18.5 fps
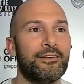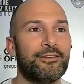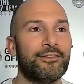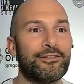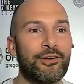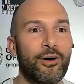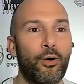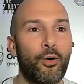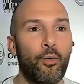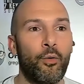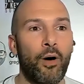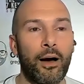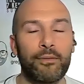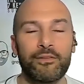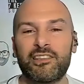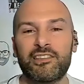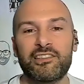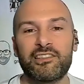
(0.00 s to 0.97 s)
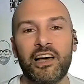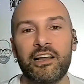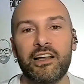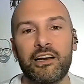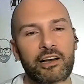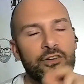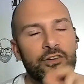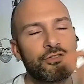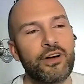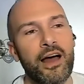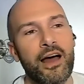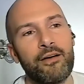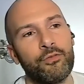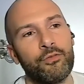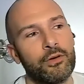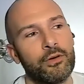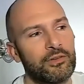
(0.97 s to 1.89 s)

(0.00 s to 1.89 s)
so I was excited. I traveled.